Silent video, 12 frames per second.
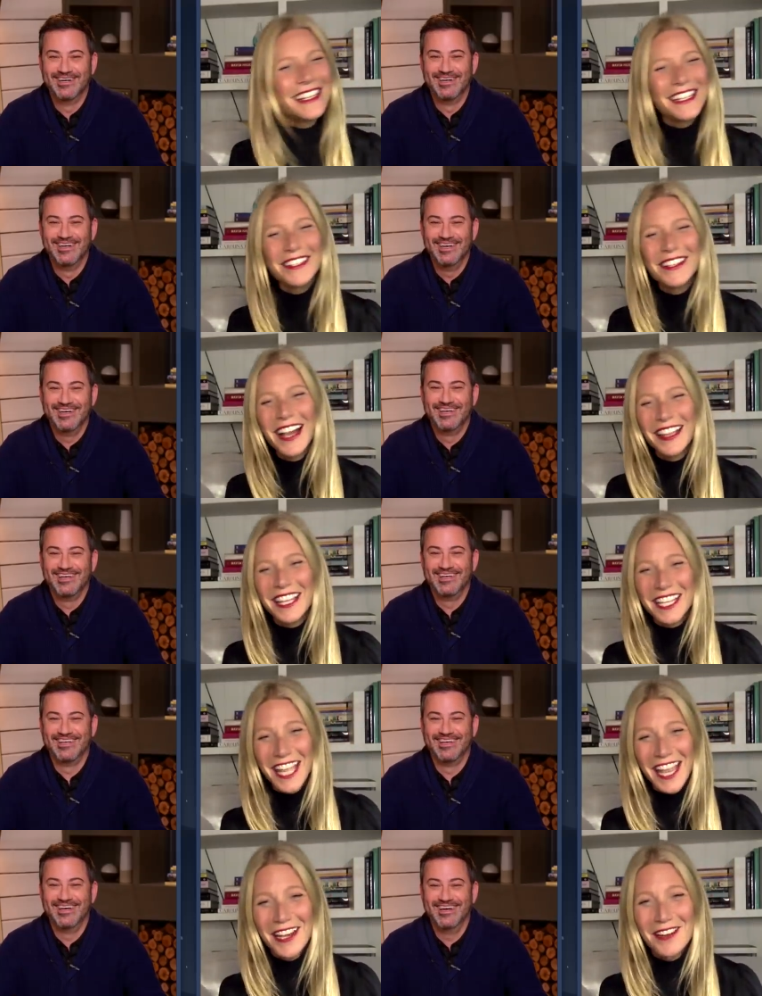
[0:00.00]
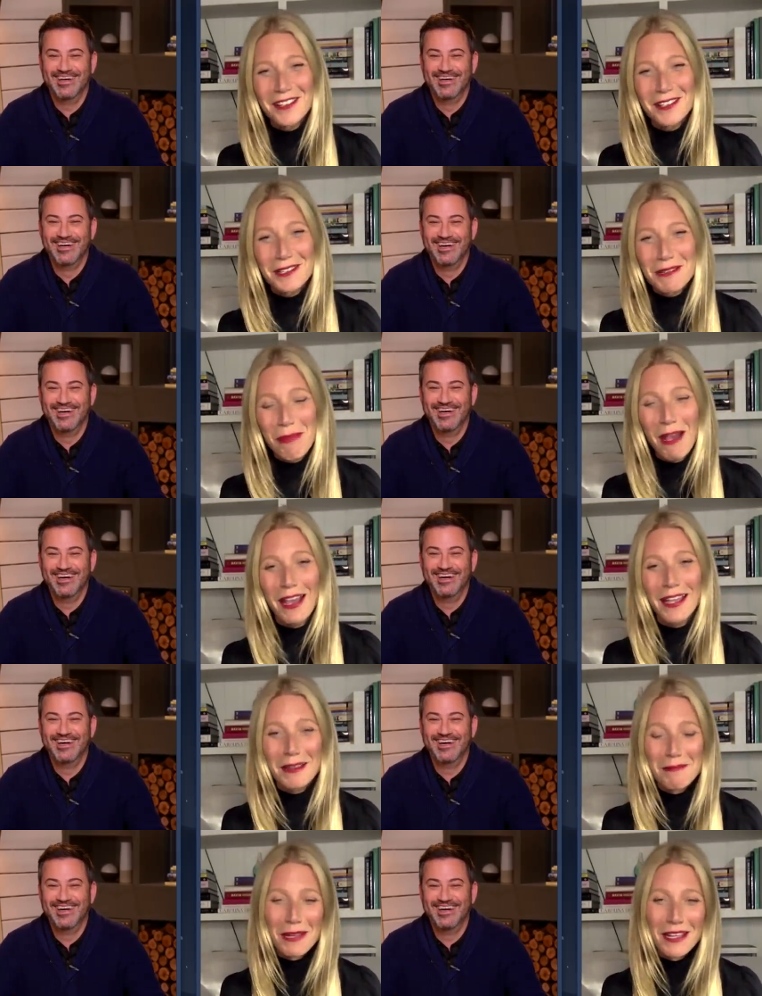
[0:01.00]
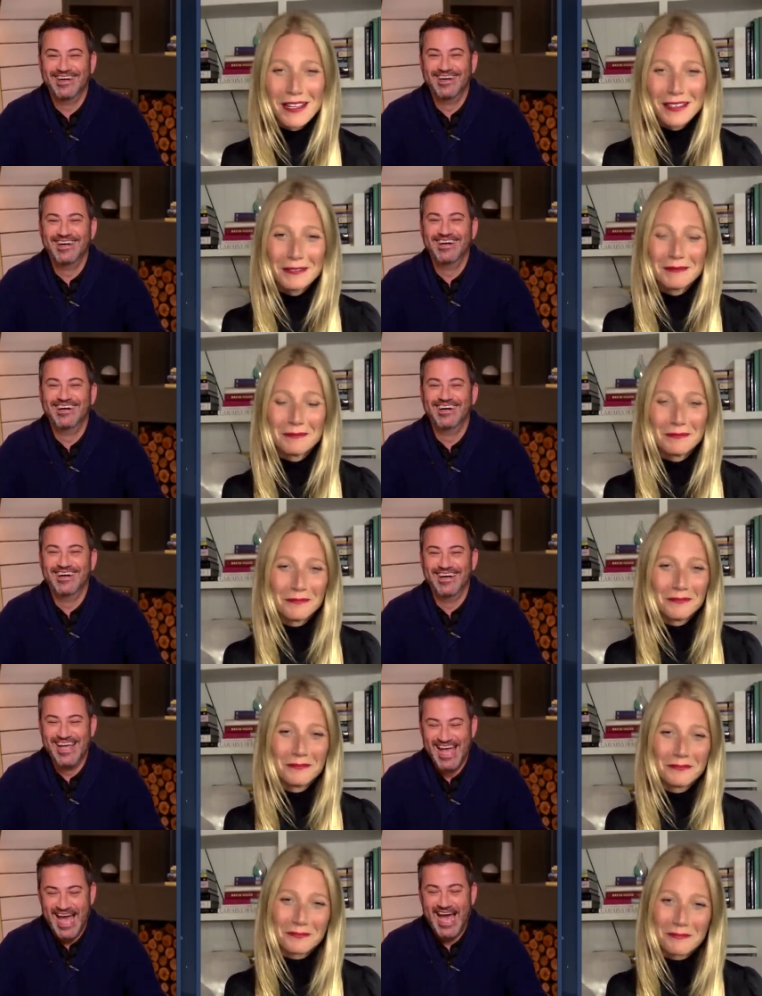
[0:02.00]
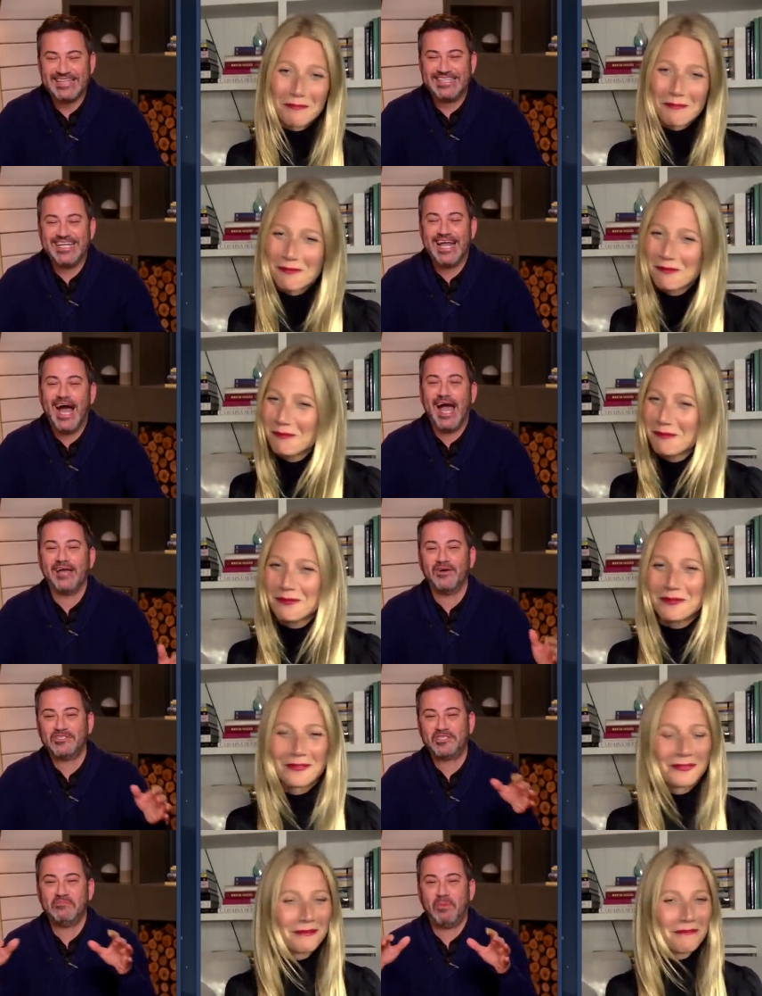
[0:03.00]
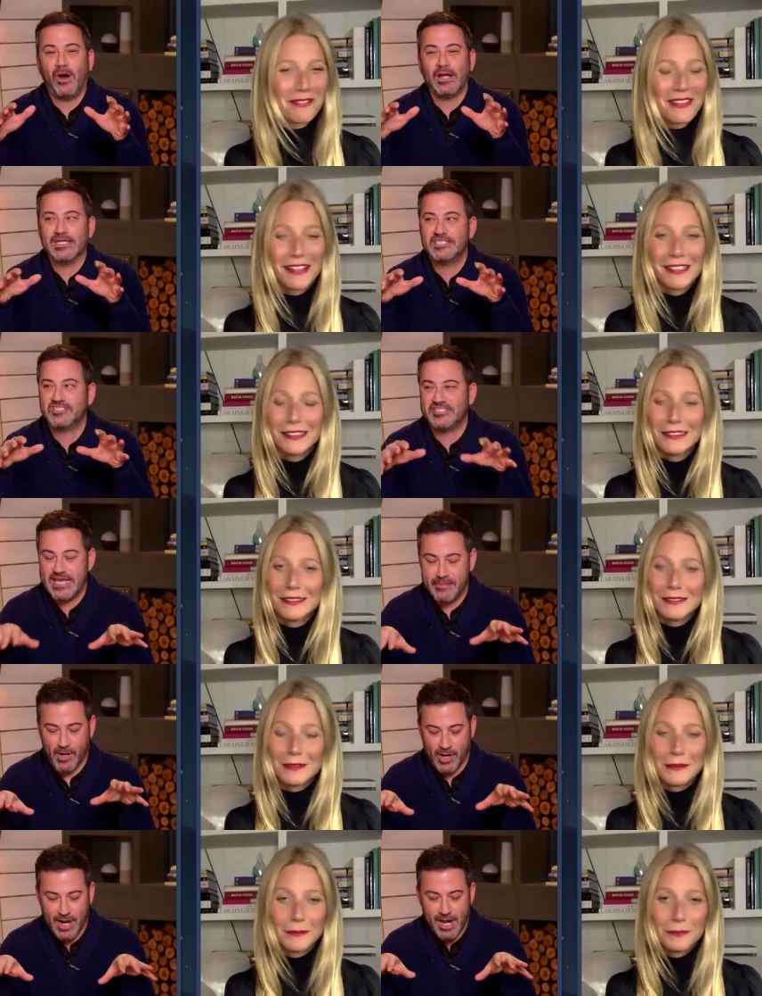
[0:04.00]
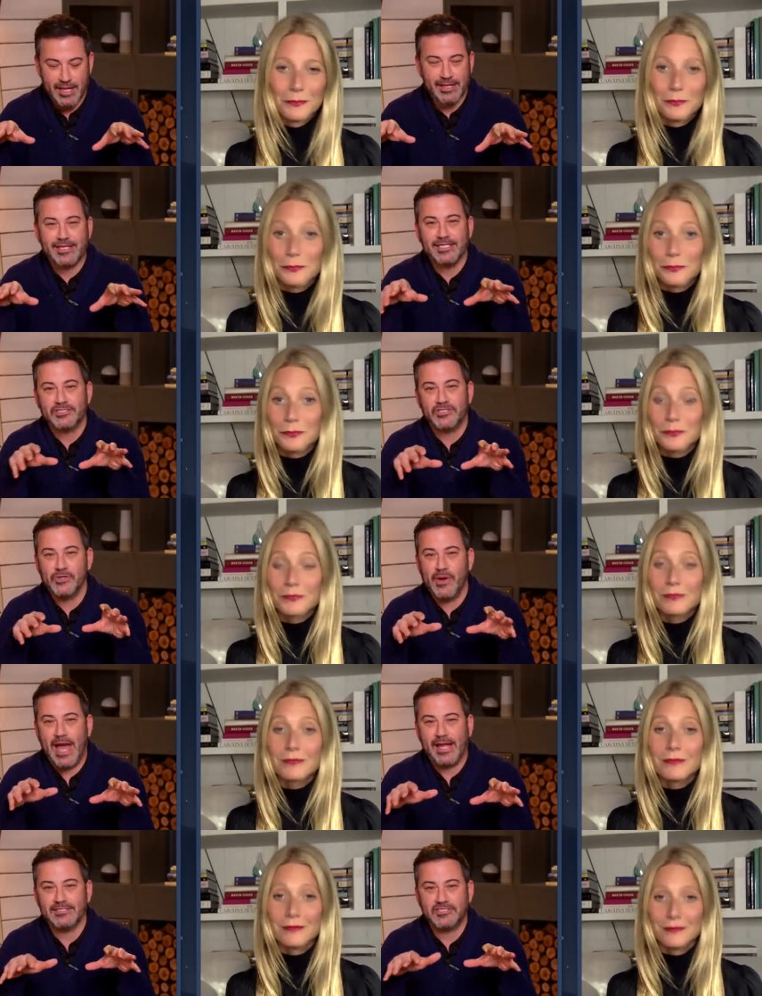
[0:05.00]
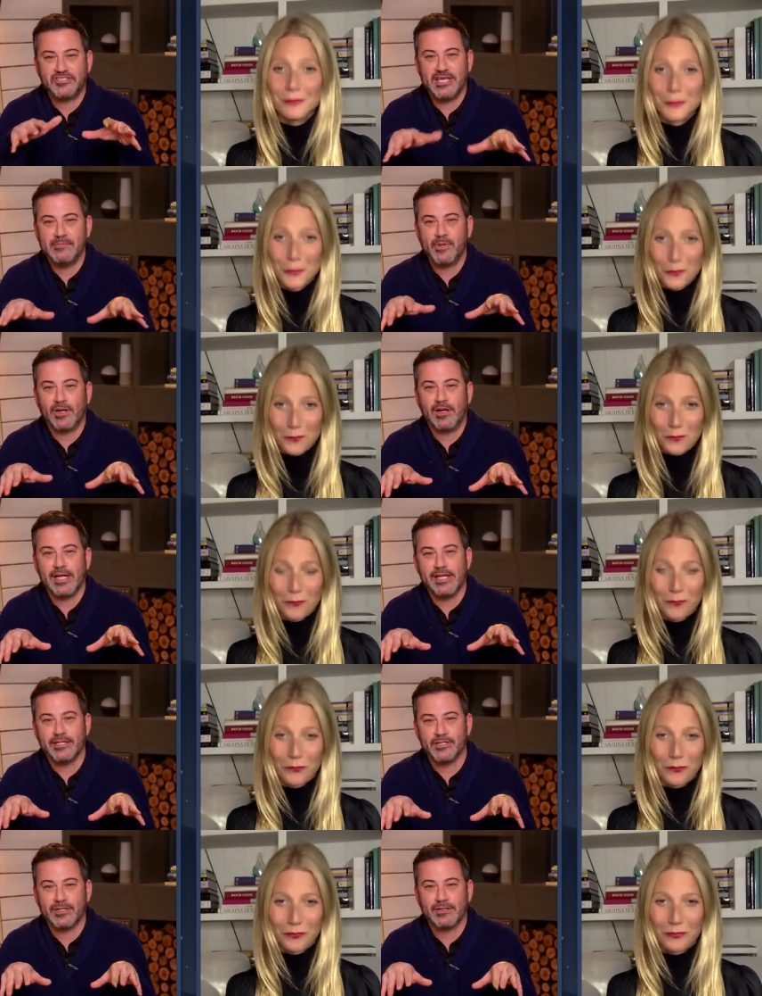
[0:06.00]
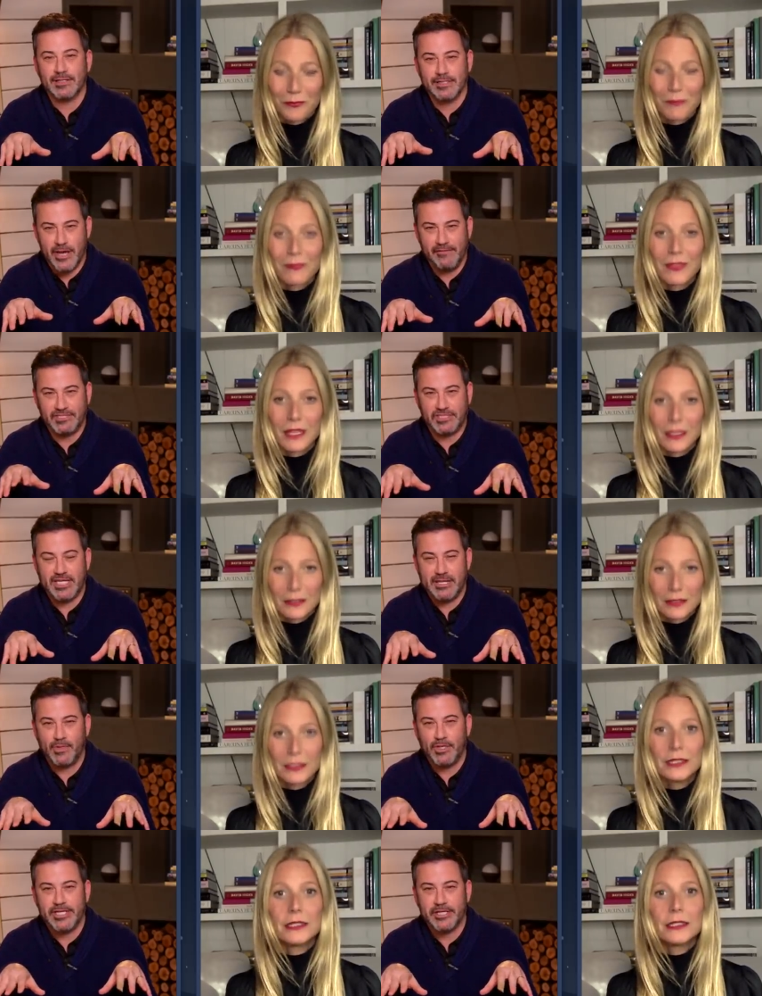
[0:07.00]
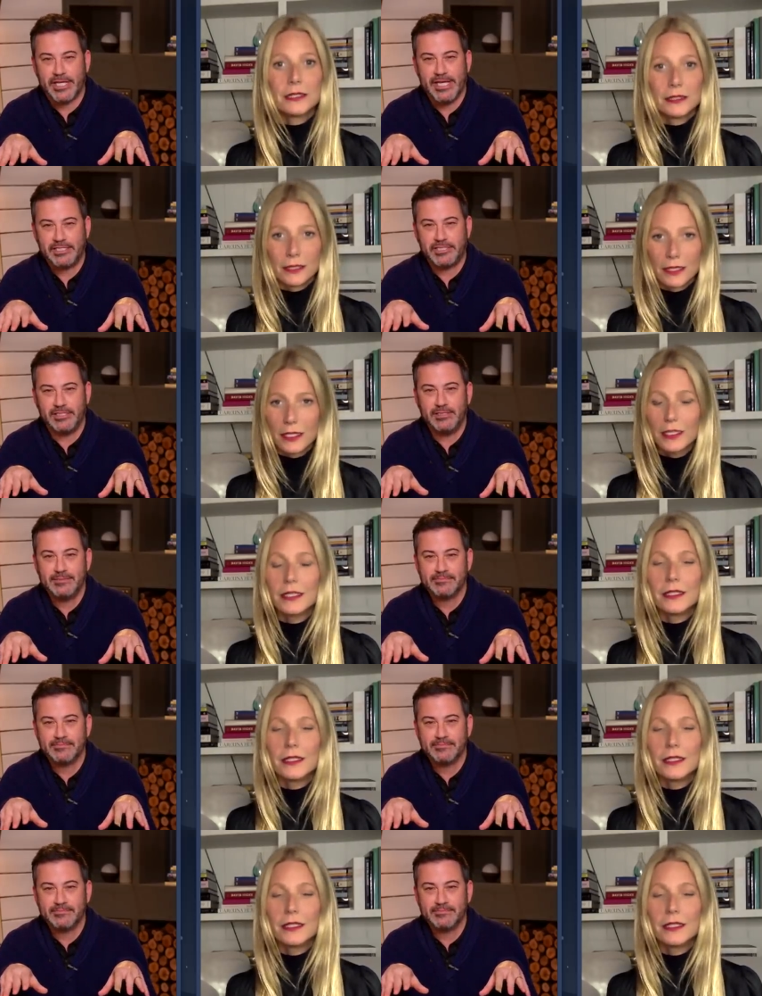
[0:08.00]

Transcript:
Speaker 1: You got the caterer's paella pan?
Speaker 2: I did. I also bought a steamer because you had a steamer in your, you have a steamer in your kitchen?